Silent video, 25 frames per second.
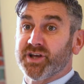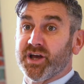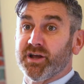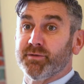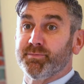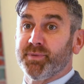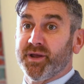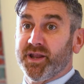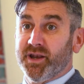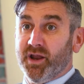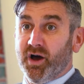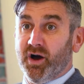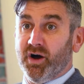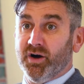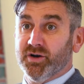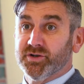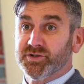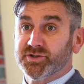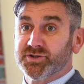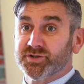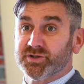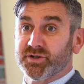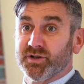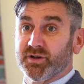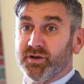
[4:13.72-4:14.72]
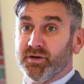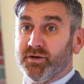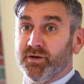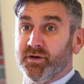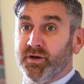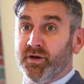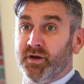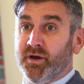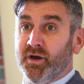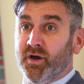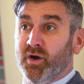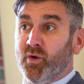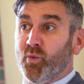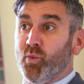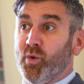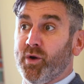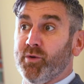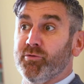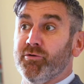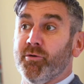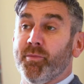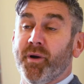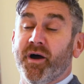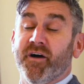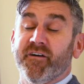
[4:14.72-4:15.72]
that had been asked, we
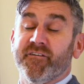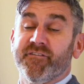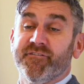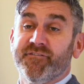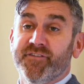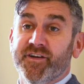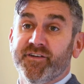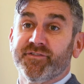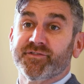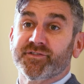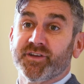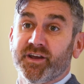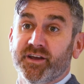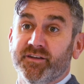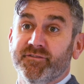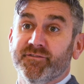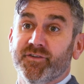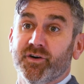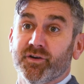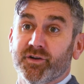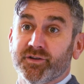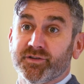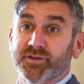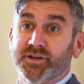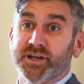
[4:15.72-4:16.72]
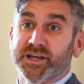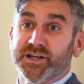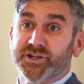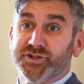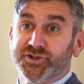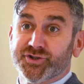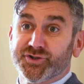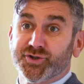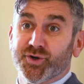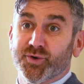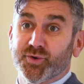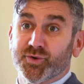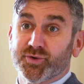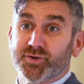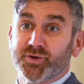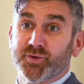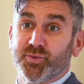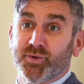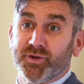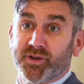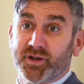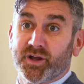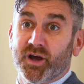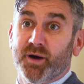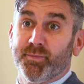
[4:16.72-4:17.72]
were about 15 volunteers short
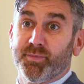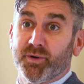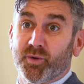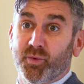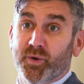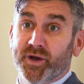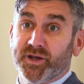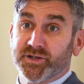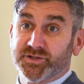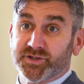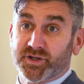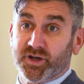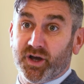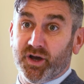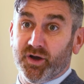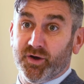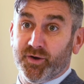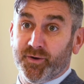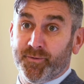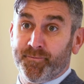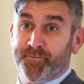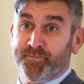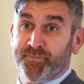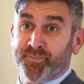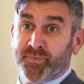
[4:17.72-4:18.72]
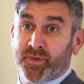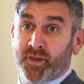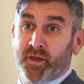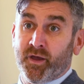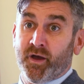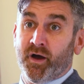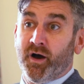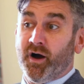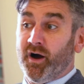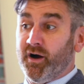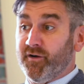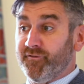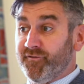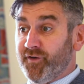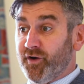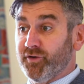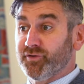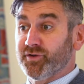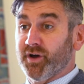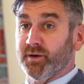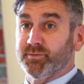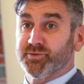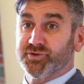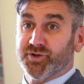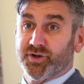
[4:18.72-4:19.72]
with a couple of weeks ago. I
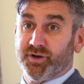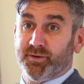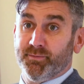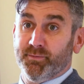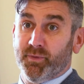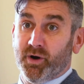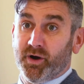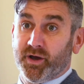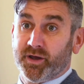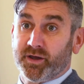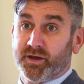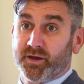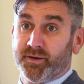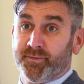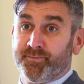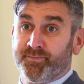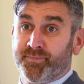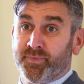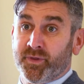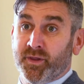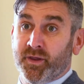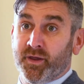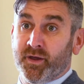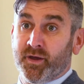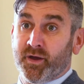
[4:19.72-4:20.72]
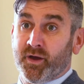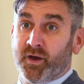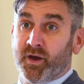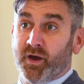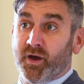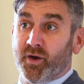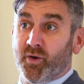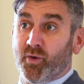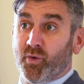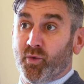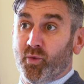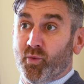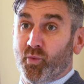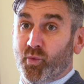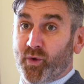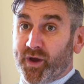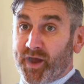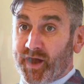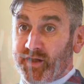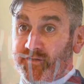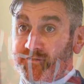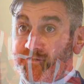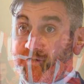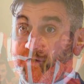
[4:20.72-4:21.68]
phoned up John and Mike. We had